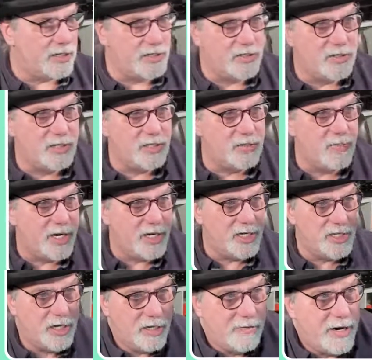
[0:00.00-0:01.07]
to as many
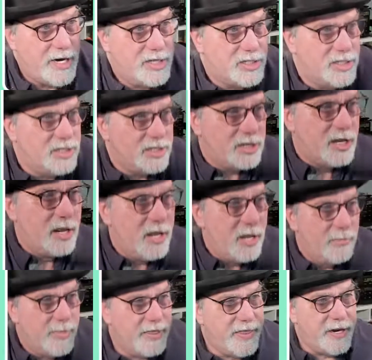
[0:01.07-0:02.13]
generations.
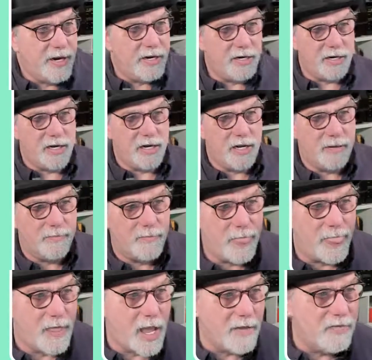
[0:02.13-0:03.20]
But there,
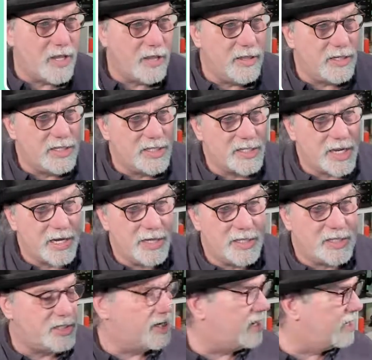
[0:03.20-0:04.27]
I've done the
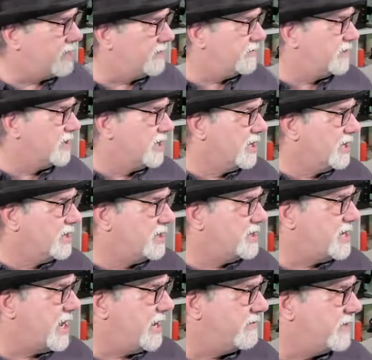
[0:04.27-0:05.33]
descendants of
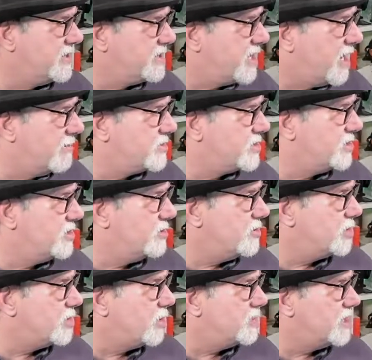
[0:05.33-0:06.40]
David Thompson, who
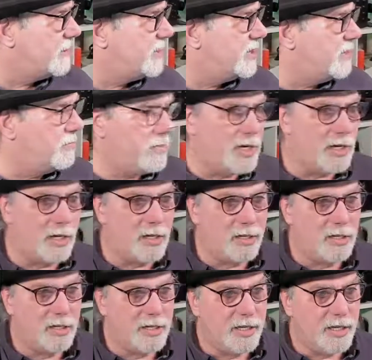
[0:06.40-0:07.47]
shows up in the
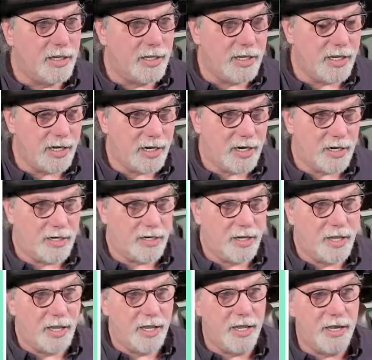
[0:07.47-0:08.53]
middle here.
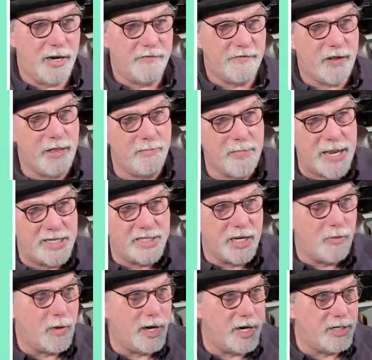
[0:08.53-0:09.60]
And
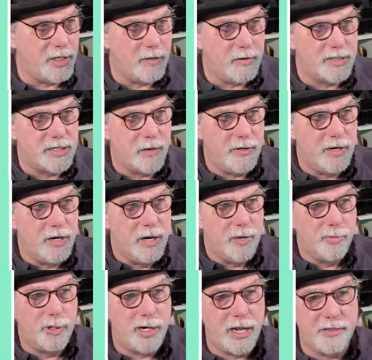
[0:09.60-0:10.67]
basically what I do is I would
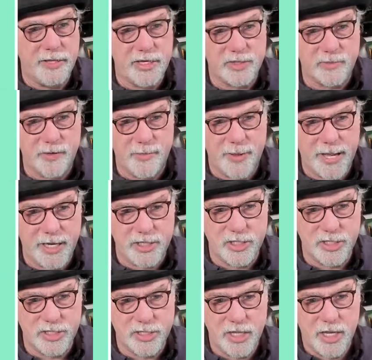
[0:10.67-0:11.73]
print out these 3
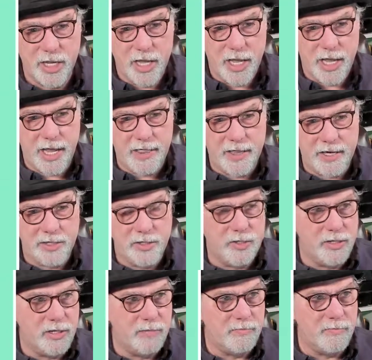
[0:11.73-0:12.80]
pages and then
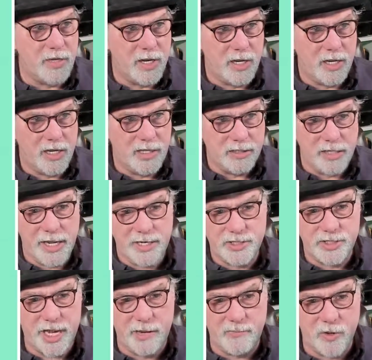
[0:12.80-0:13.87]
do them in
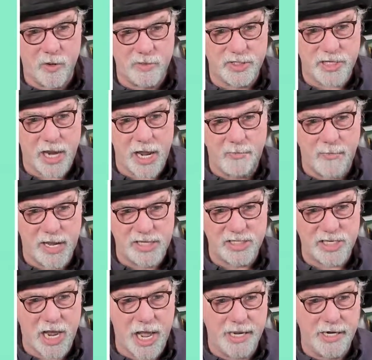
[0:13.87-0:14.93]
landscape mode side by
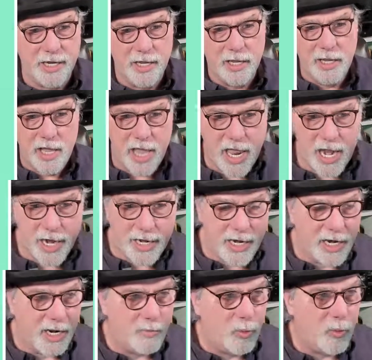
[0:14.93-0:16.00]
side, and I'd
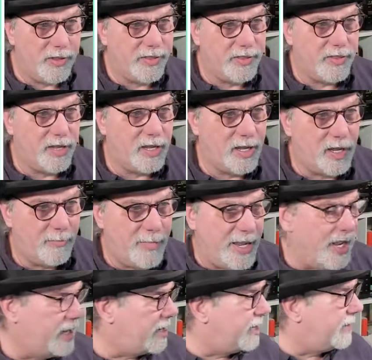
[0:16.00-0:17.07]
end up with a
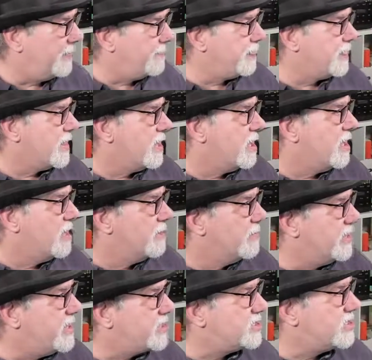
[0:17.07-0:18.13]
banner.
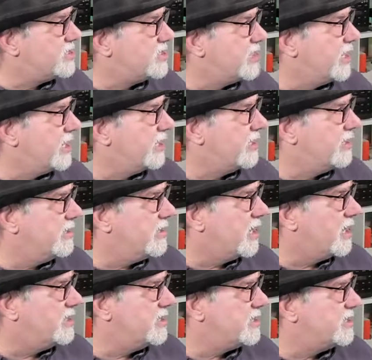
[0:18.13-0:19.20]
But this is their
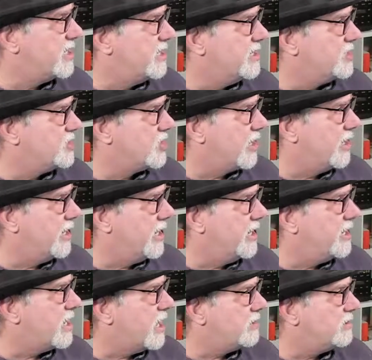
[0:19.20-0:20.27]
descendant chart,
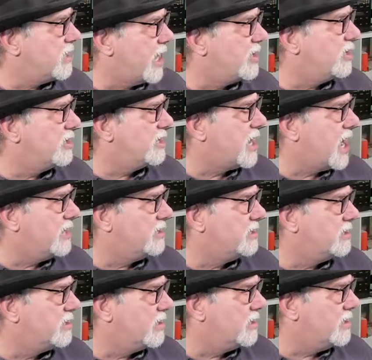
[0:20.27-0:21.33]
and I could have
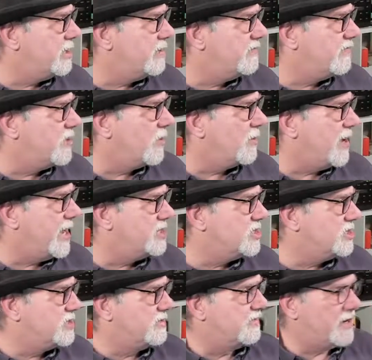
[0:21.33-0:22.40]
gotten in fewer
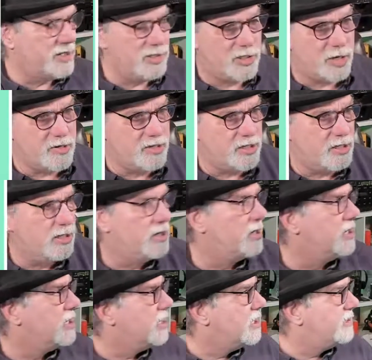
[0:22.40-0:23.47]
pages if I'd chosen
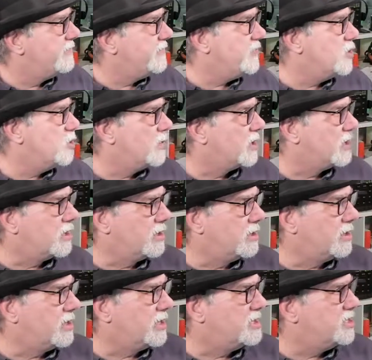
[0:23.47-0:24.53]

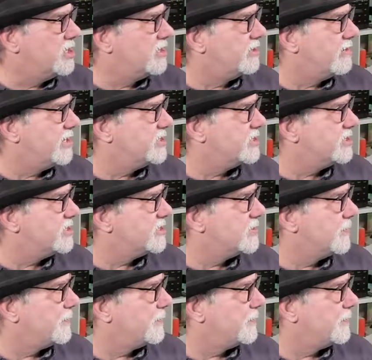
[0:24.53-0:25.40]
fewer generations.